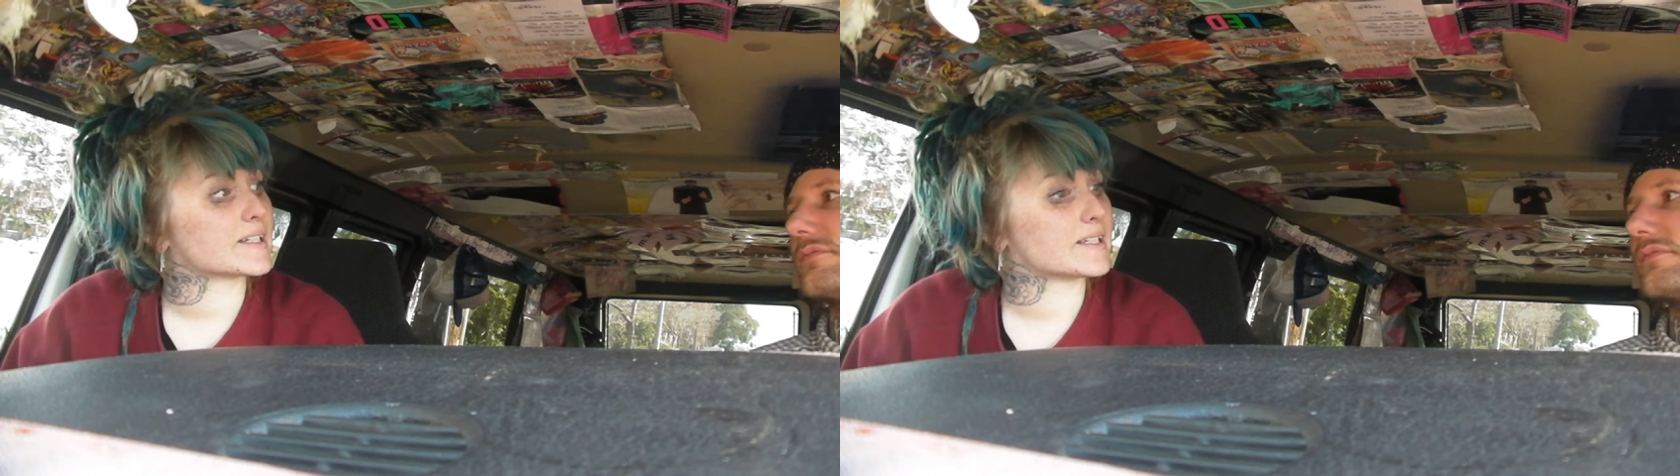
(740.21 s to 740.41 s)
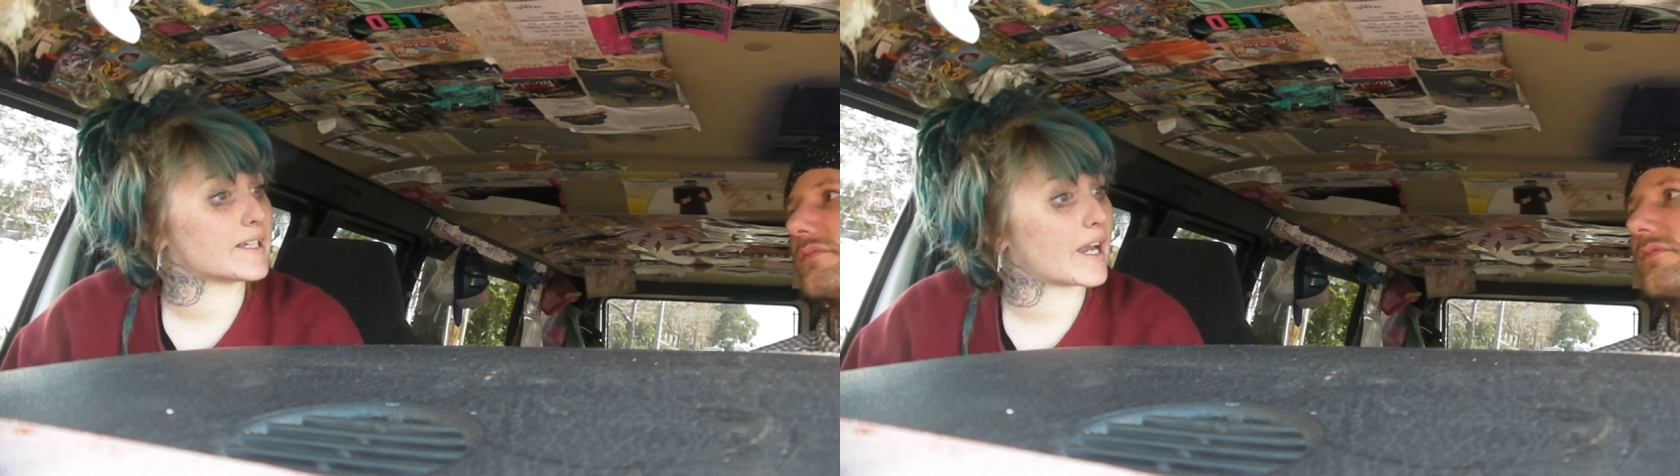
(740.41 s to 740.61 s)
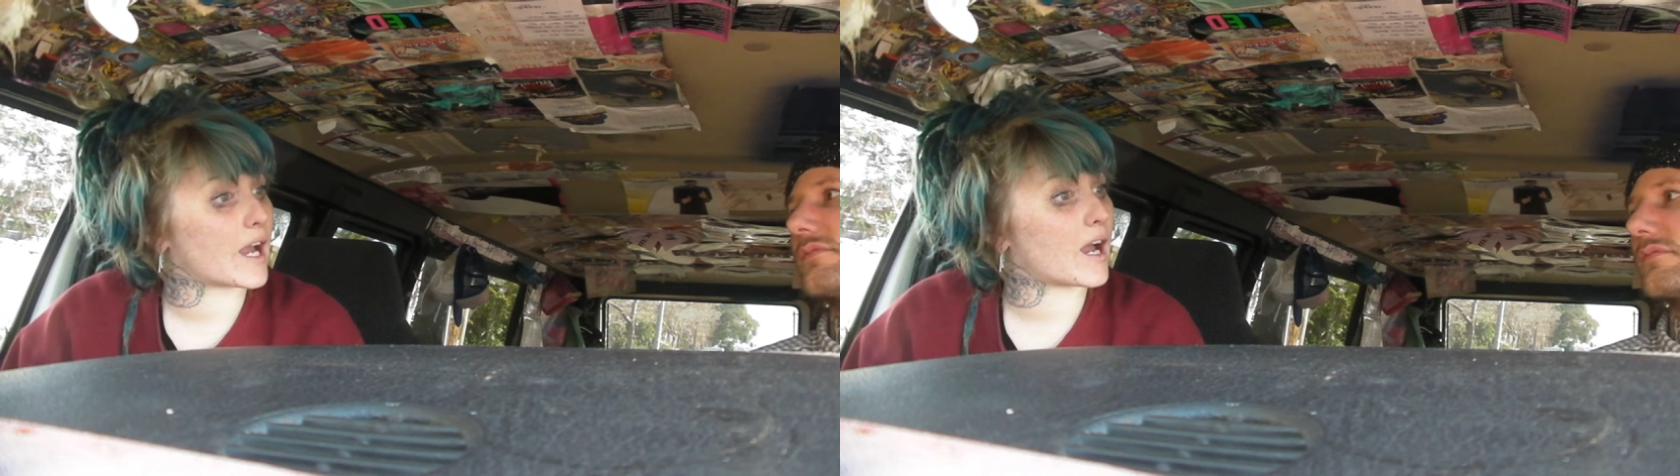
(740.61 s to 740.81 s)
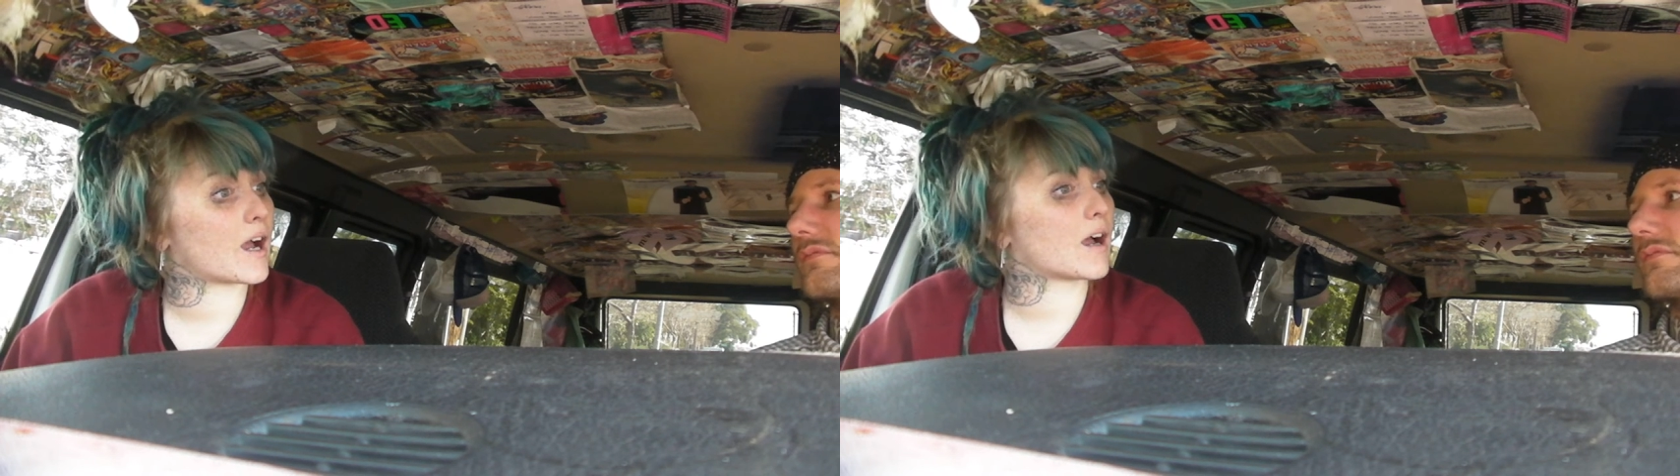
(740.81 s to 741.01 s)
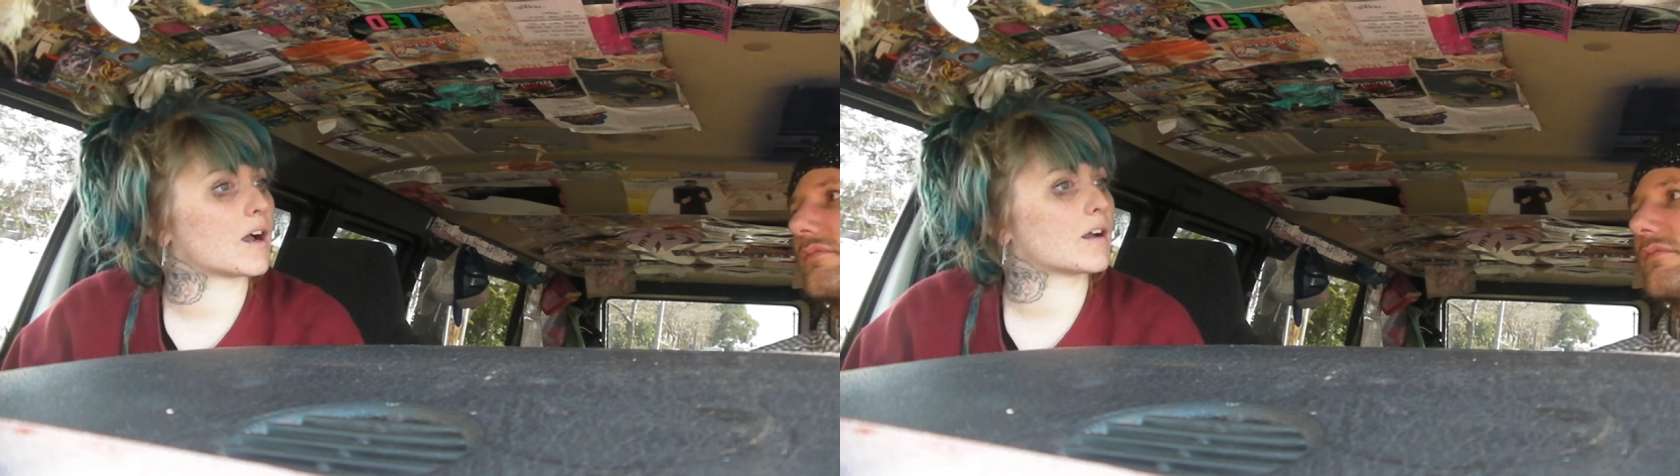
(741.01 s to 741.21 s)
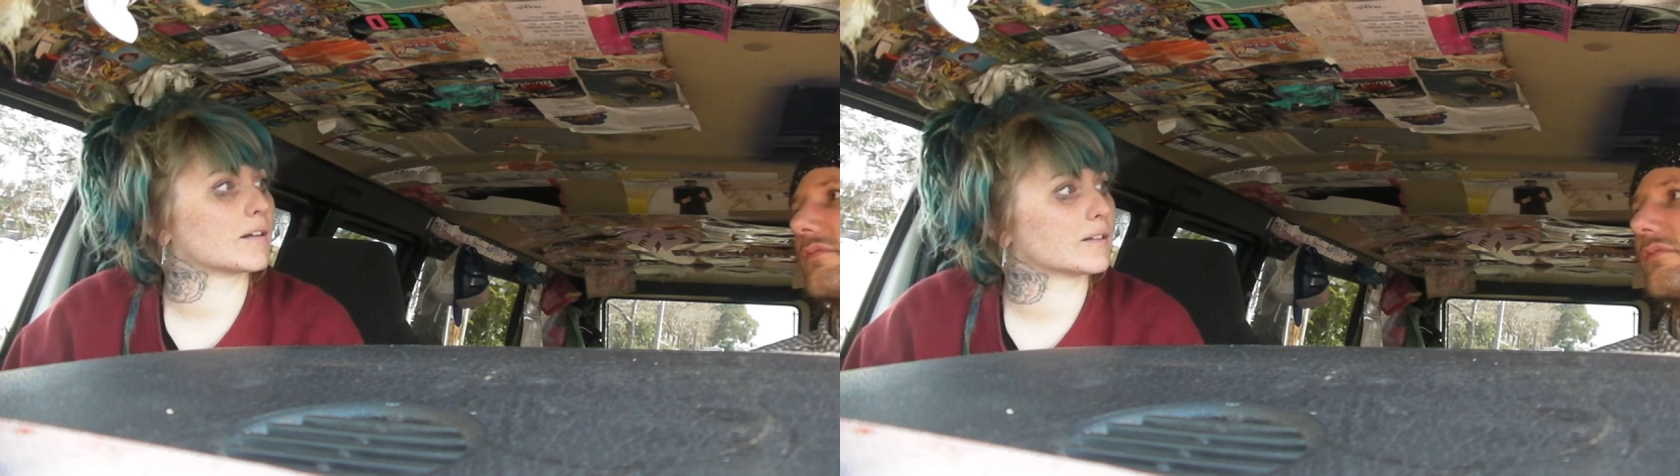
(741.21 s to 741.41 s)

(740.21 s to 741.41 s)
yeah